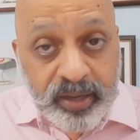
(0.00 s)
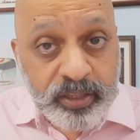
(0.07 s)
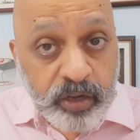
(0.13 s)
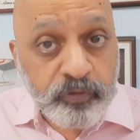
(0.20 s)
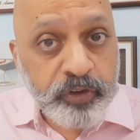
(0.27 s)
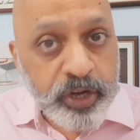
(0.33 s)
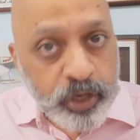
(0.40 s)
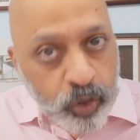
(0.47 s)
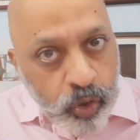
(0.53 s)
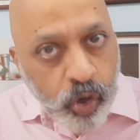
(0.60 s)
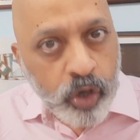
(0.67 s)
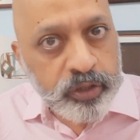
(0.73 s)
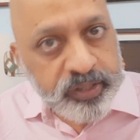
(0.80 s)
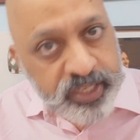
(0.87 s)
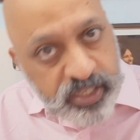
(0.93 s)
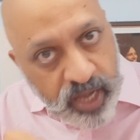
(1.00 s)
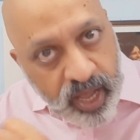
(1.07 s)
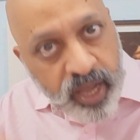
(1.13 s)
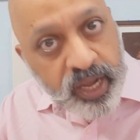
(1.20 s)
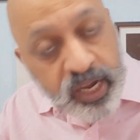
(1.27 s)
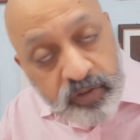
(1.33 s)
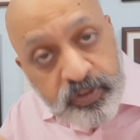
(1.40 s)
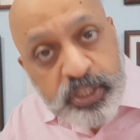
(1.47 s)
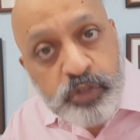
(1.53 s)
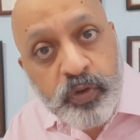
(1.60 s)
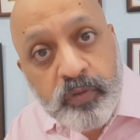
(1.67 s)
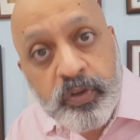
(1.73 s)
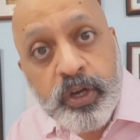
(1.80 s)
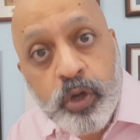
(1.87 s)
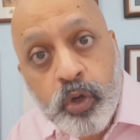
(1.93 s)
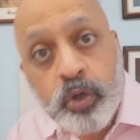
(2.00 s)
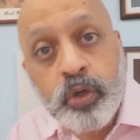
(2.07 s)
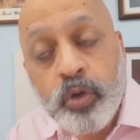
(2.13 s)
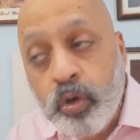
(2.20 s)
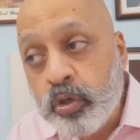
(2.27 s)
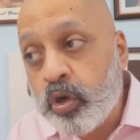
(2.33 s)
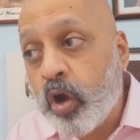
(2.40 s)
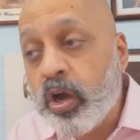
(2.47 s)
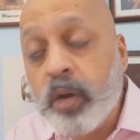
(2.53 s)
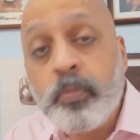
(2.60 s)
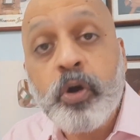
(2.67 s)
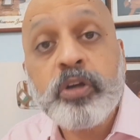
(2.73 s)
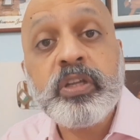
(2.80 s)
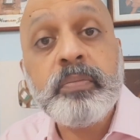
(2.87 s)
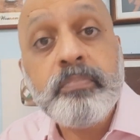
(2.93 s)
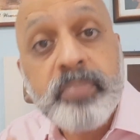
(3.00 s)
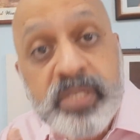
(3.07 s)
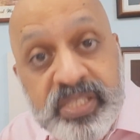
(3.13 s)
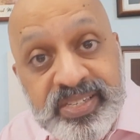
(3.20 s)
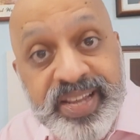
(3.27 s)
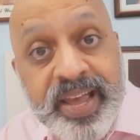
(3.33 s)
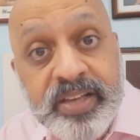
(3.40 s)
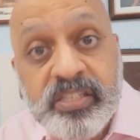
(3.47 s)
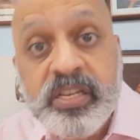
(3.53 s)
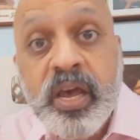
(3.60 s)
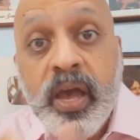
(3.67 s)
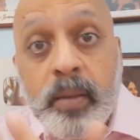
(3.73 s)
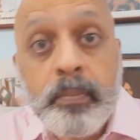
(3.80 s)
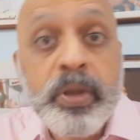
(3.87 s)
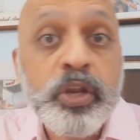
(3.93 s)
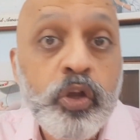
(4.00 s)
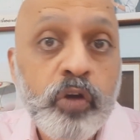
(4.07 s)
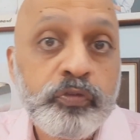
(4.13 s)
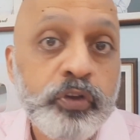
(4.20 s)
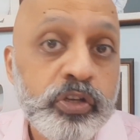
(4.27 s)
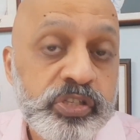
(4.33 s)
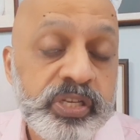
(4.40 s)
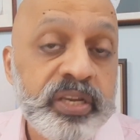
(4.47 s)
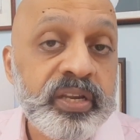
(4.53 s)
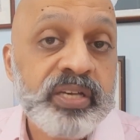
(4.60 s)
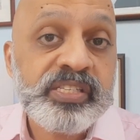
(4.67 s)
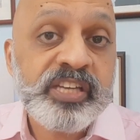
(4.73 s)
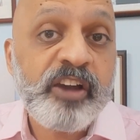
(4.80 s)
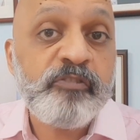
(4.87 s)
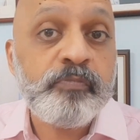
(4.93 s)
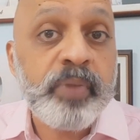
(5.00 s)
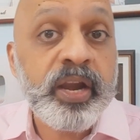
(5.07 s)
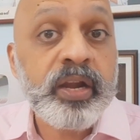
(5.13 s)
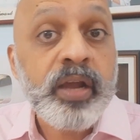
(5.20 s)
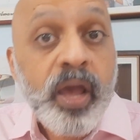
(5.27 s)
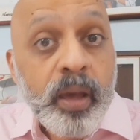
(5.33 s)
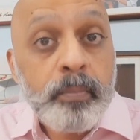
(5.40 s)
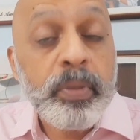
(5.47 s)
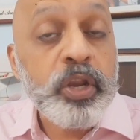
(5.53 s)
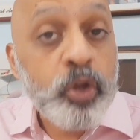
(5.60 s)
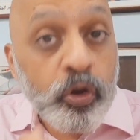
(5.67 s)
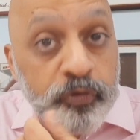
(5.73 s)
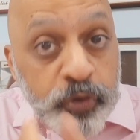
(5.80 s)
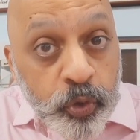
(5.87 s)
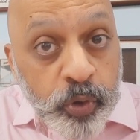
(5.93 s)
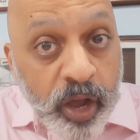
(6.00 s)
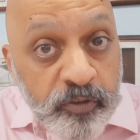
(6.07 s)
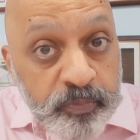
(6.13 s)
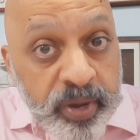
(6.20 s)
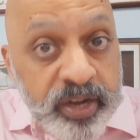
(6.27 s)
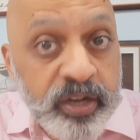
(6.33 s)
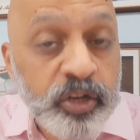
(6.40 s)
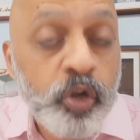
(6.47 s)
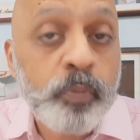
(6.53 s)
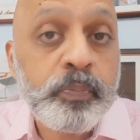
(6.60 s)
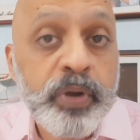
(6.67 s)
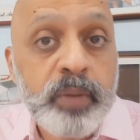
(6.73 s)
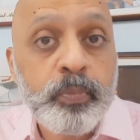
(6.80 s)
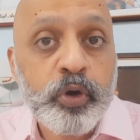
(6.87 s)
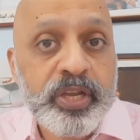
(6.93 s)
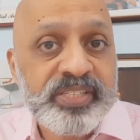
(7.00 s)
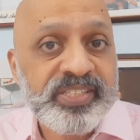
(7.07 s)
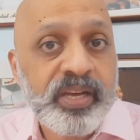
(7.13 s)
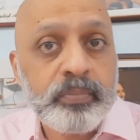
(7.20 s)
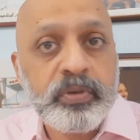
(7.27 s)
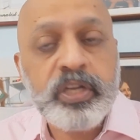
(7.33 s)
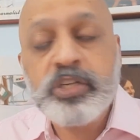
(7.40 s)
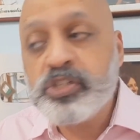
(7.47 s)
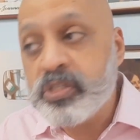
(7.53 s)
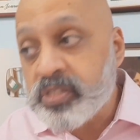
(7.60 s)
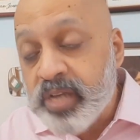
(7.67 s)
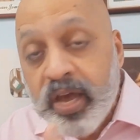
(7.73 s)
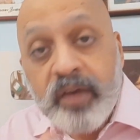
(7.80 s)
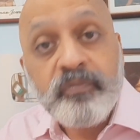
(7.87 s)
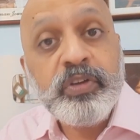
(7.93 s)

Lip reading: another video on this, in which we will talk about the mistakes many of your seniors have made, many of you have made in your pre-board examinations,